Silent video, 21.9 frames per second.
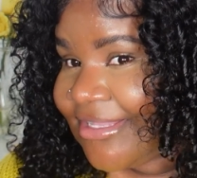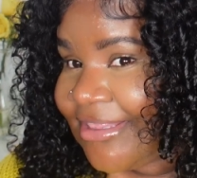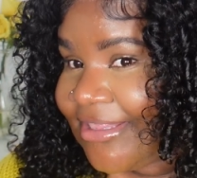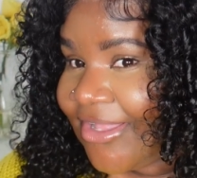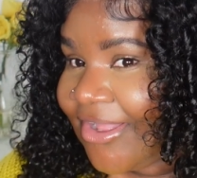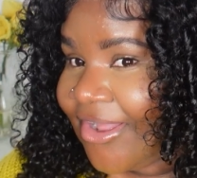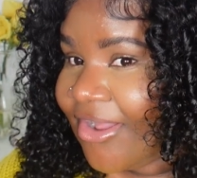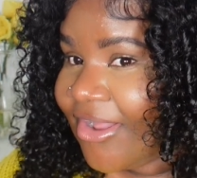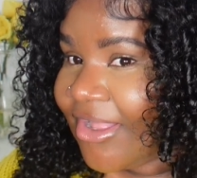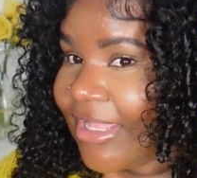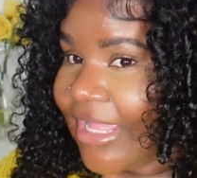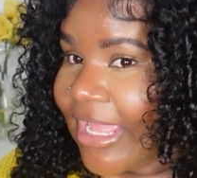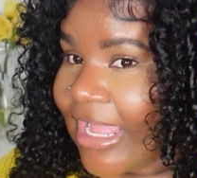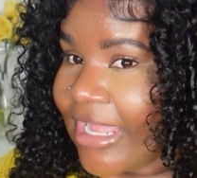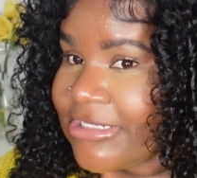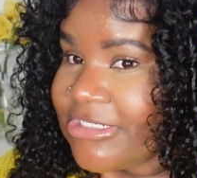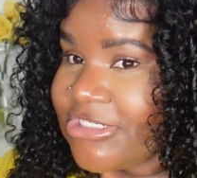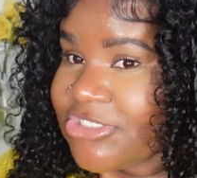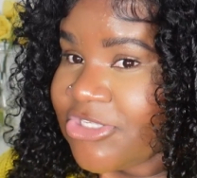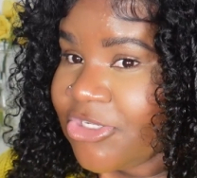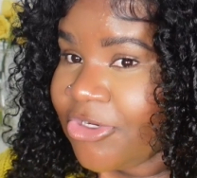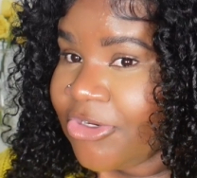I
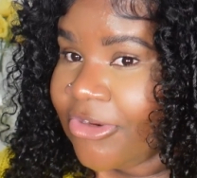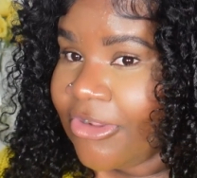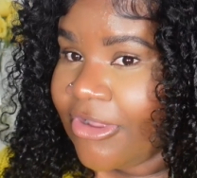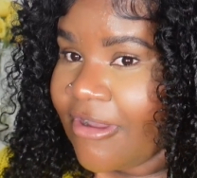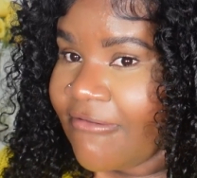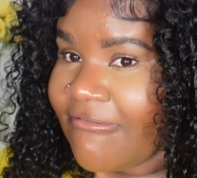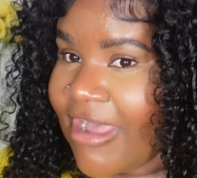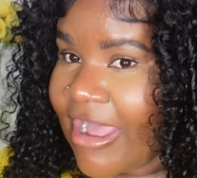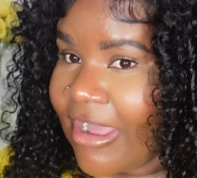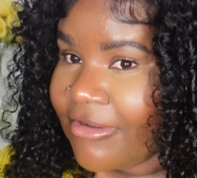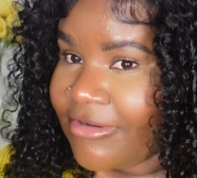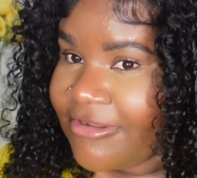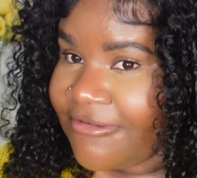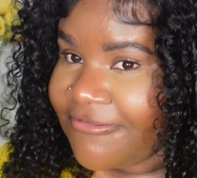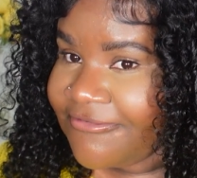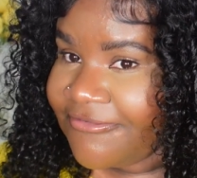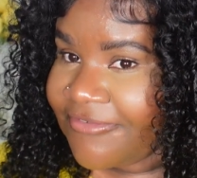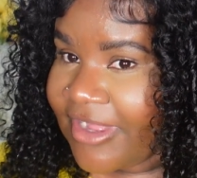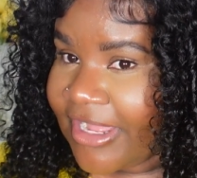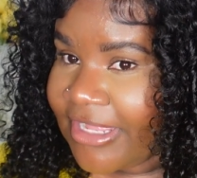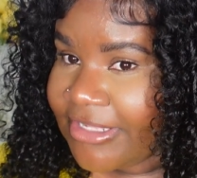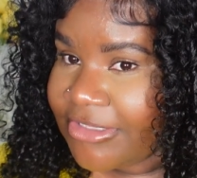just love how
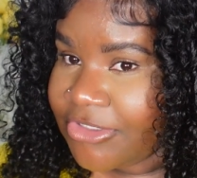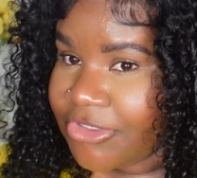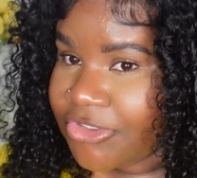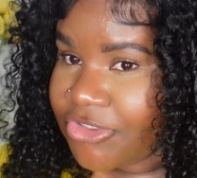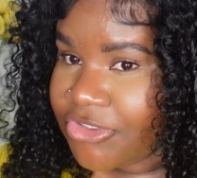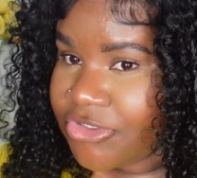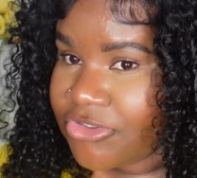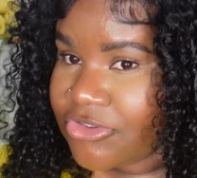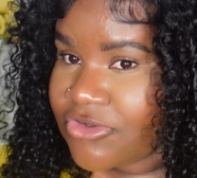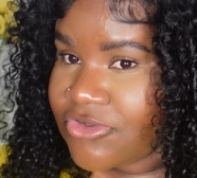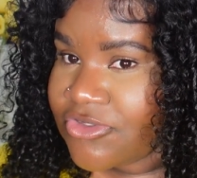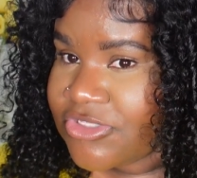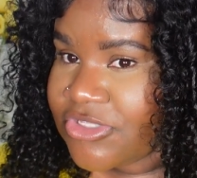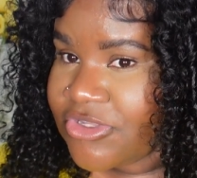defined the curls